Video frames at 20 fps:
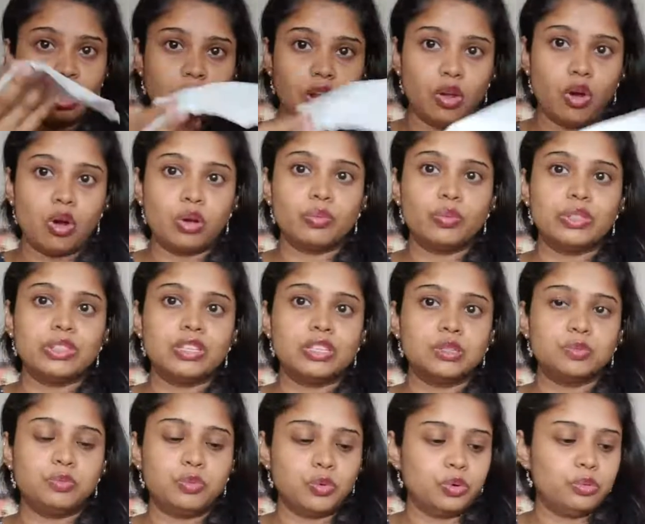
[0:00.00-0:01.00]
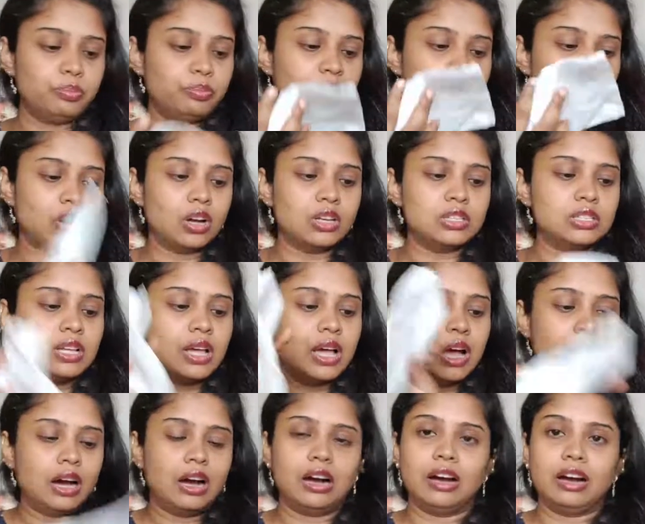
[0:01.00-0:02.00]
along with the spoon because
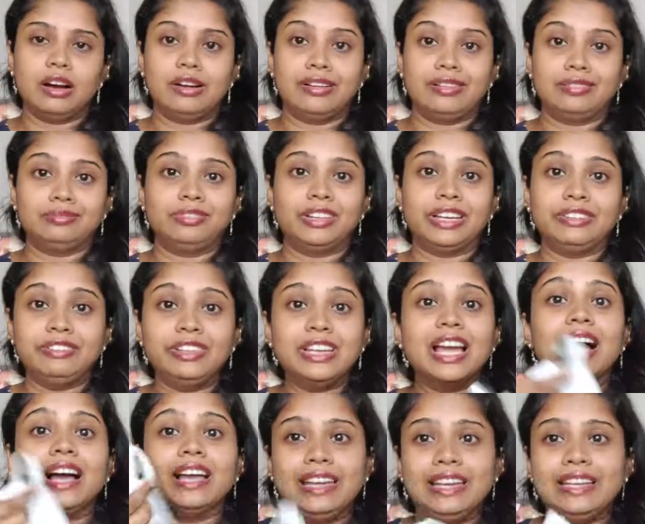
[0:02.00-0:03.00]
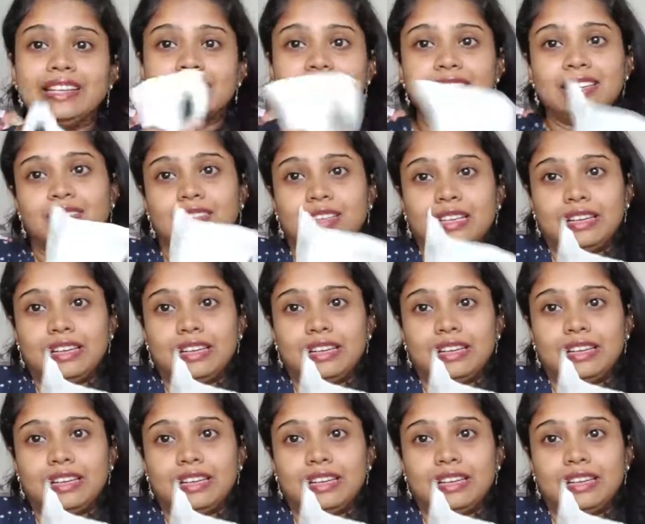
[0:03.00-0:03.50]
when we are eating,